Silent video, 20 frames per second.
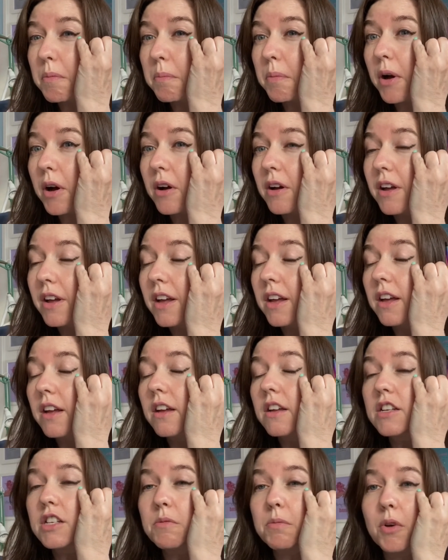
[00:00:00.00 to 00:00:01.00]
but
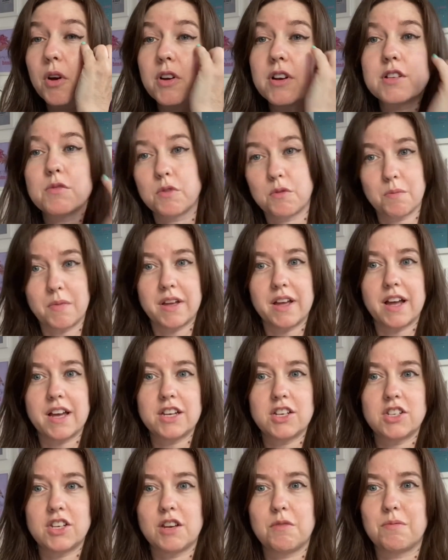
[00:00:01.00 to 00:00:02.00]
to be honest with my eye
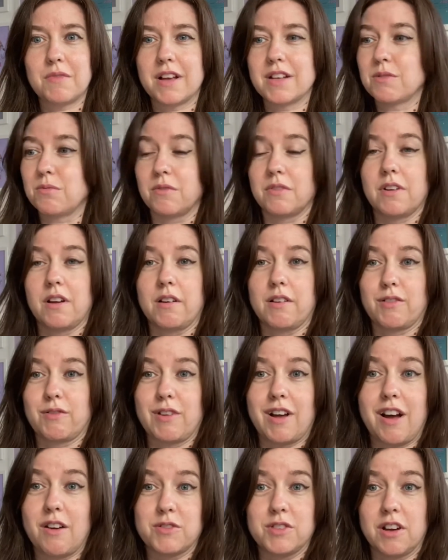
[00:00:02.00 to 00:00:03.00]
shape, that's what I
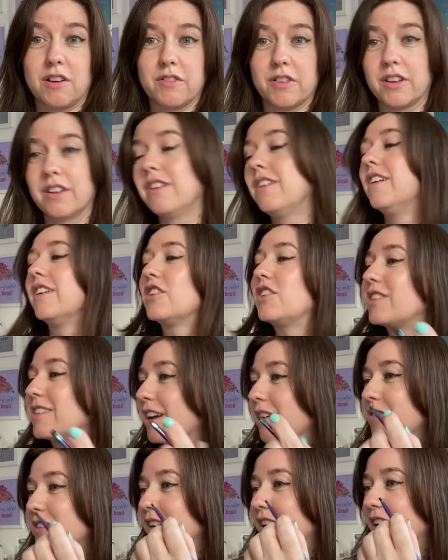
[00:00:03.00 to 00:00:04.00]
have to have it. I just
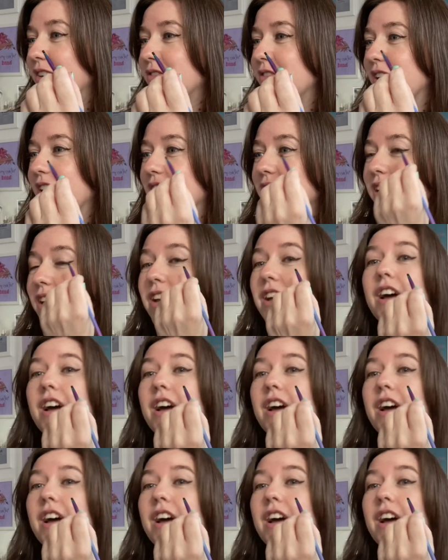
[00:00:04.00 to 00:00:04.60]
have to have that.